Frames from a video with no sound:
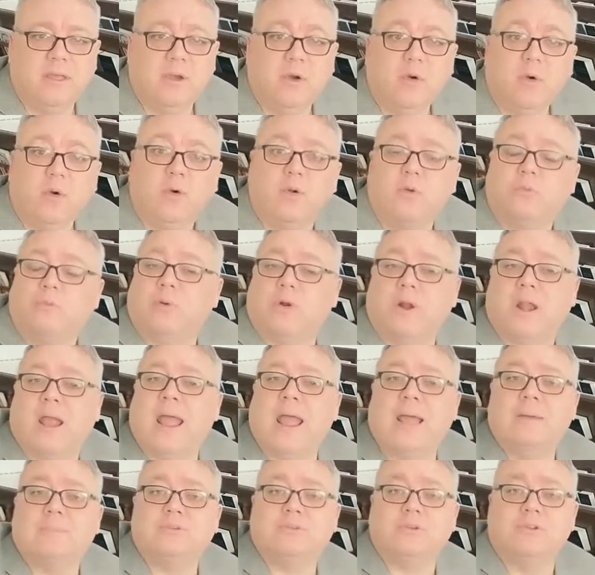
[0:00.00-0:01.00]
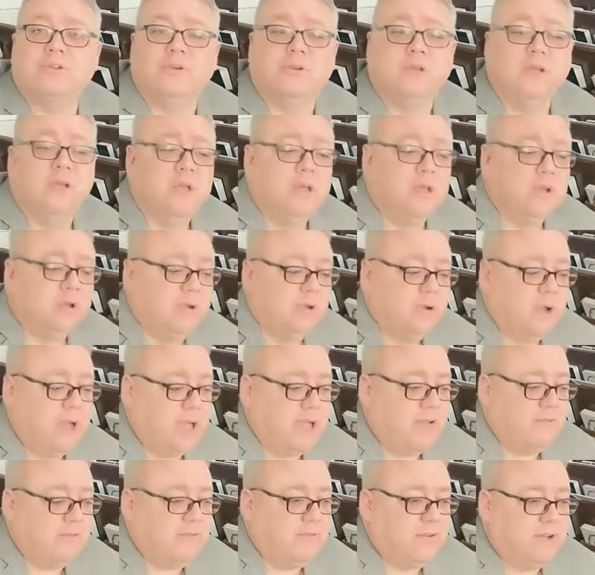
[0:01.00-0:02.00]
or perhaps who
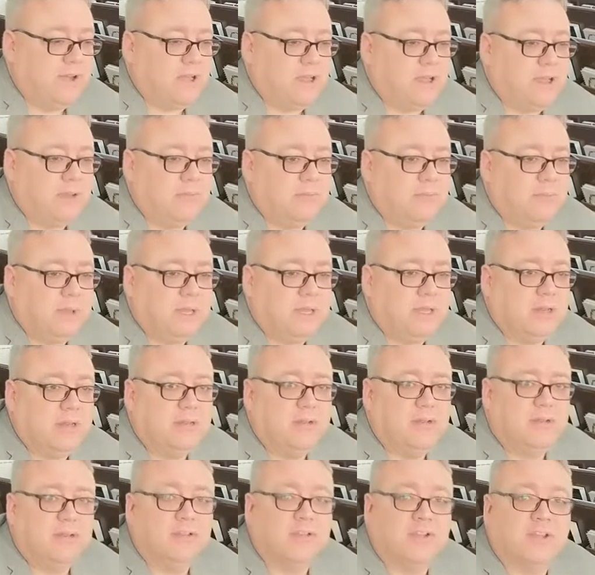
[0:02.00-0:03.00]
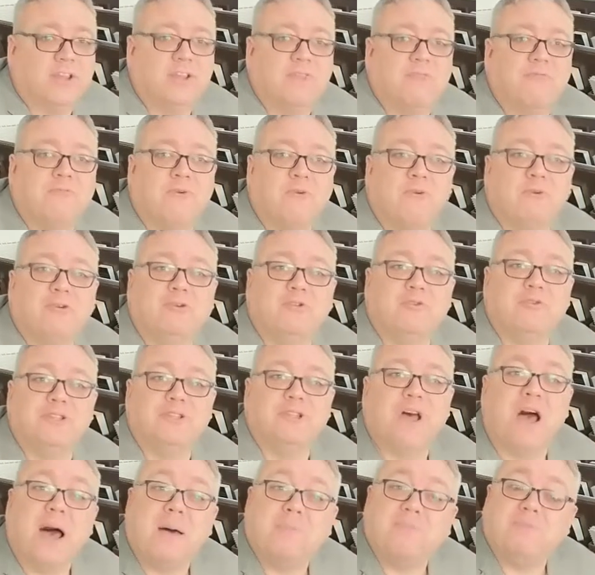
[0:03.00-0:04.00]
have been looking forward to
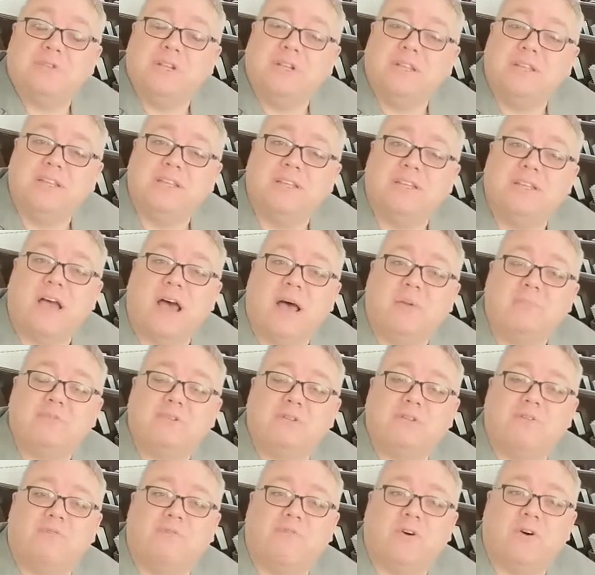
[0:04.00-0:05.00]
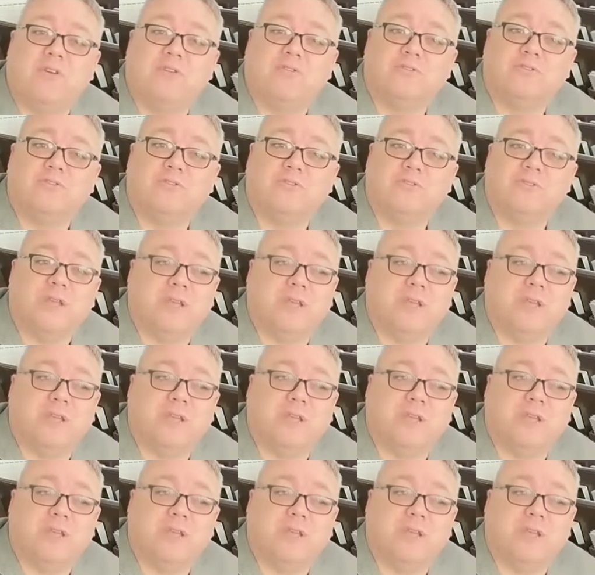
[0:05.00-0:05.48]
adoption and the adoption falls through.